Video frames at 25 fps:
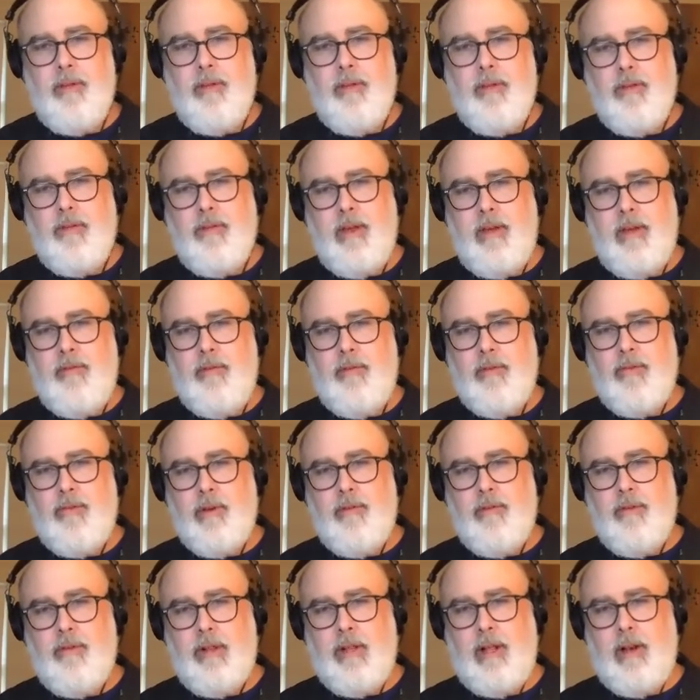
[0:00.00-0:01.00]
save
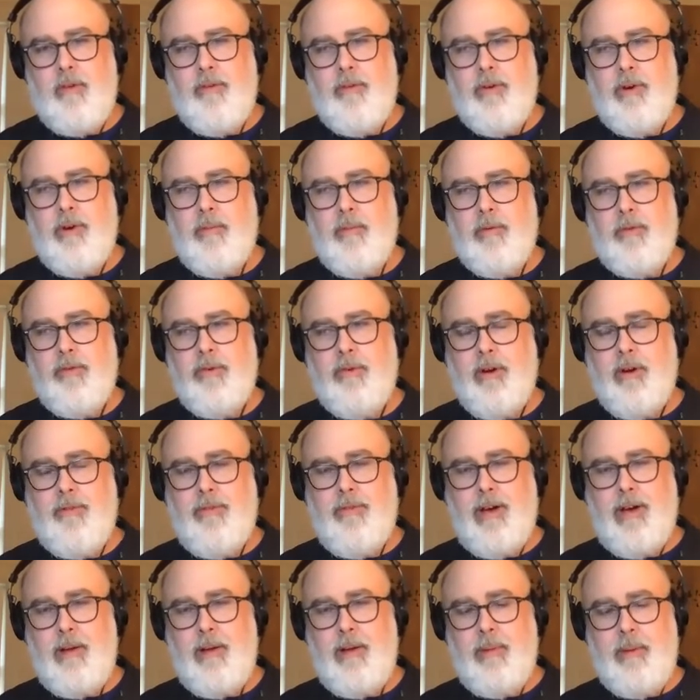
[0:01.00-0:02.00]
yourself a lot of trouble trying to
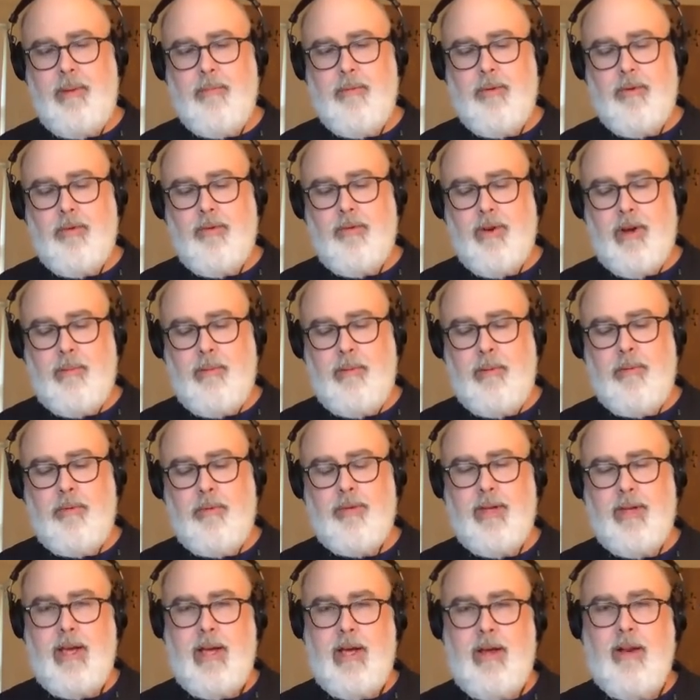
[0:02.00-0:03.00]
find people and track people
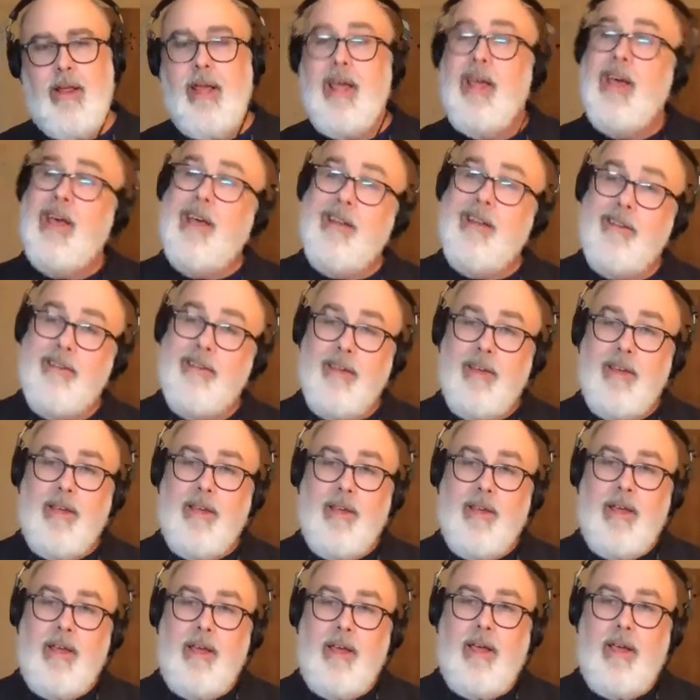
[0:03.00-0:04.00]
down. And
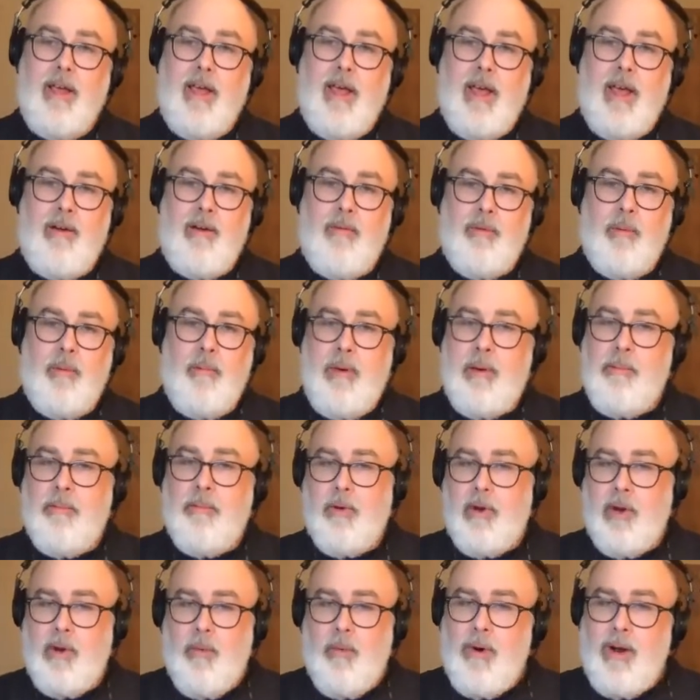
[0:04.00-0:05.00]
and
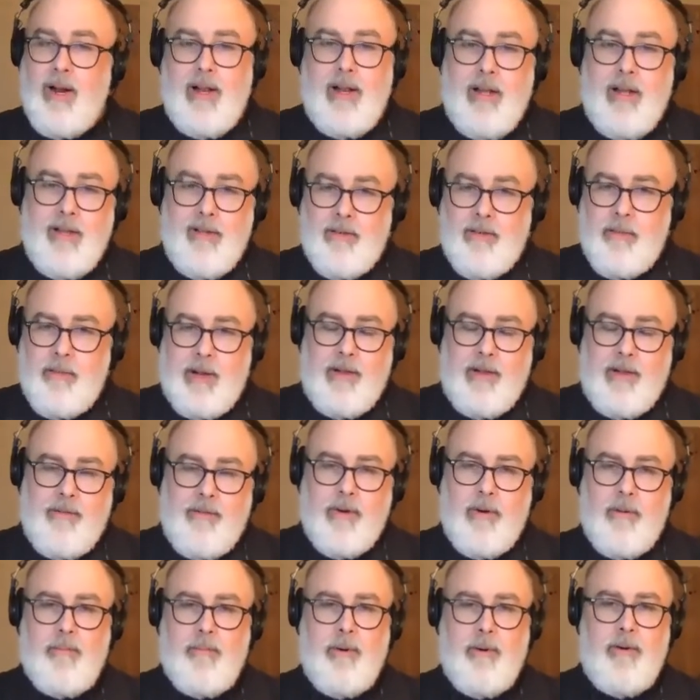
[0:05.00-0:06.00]
remembering what it is about a
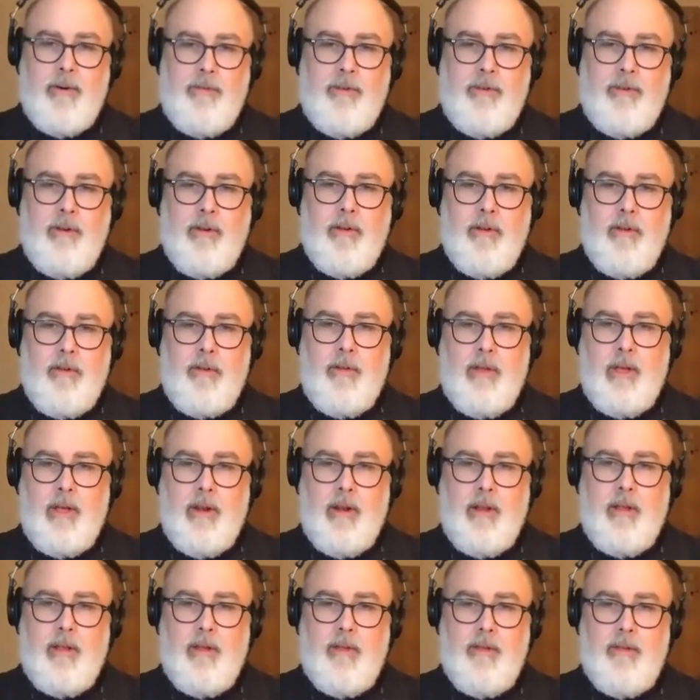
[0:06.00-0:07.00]
certain person that
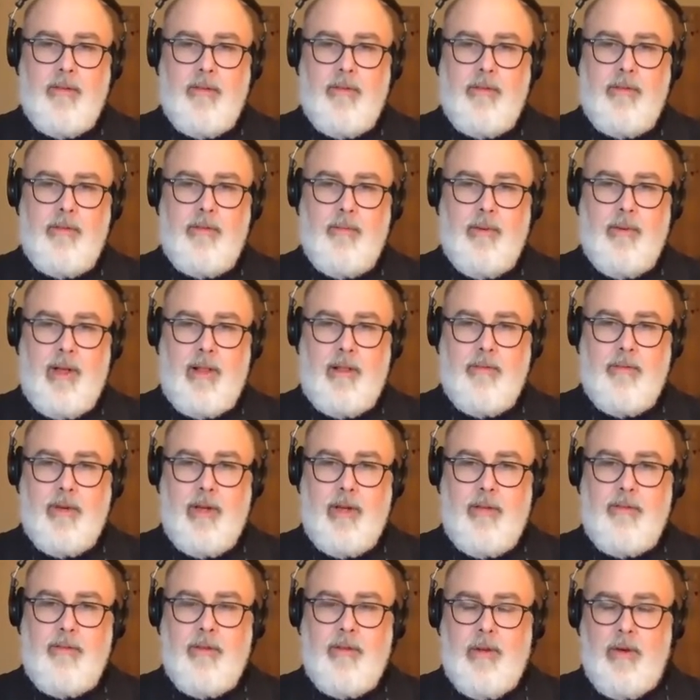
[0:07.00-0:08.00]
is
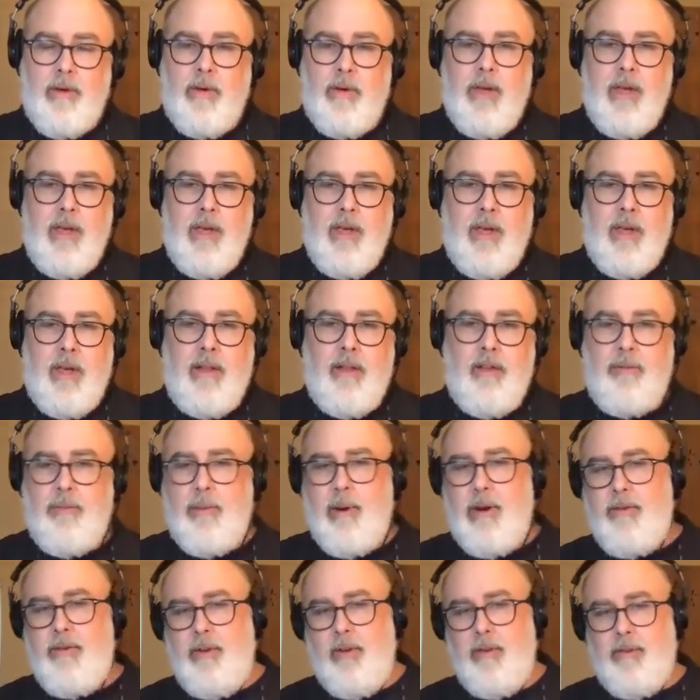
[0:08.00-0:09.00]
relevant. So in the
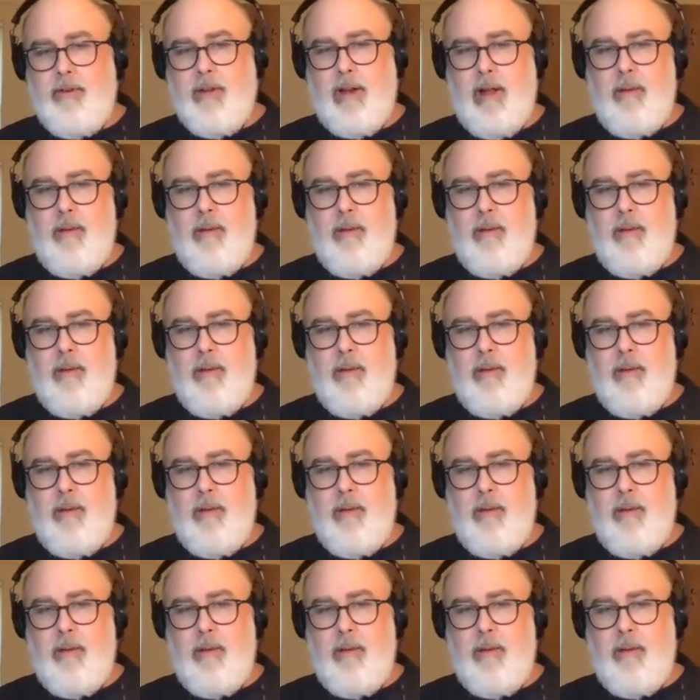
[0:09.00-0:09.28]
spreadsheets that I